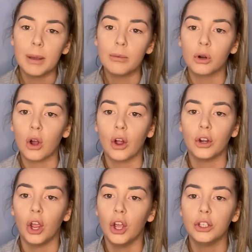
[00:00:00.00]
can't
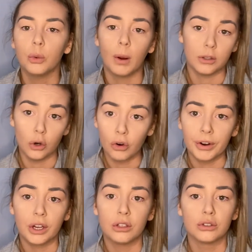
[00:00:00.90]
hurt you when you're
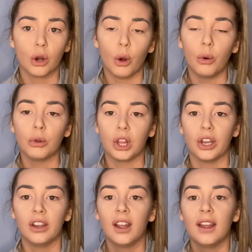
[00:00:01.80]
in control.
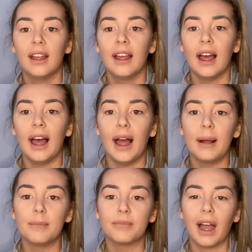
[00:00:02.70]

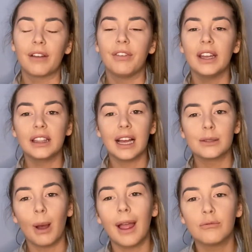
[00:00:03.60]
And I think that's
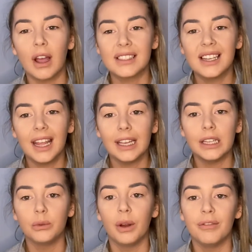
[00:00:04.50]
why I
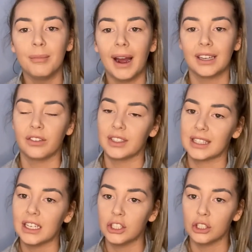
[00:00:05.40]
resonated with
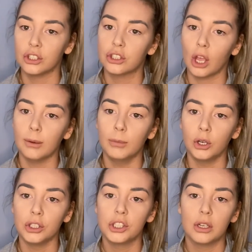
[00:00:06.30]
manifestation so
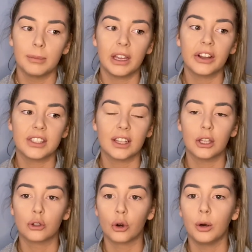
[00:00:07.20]
much, because of the
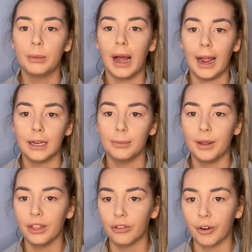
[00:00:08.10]
trauma I'd
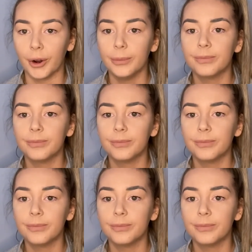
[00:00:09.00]
been through.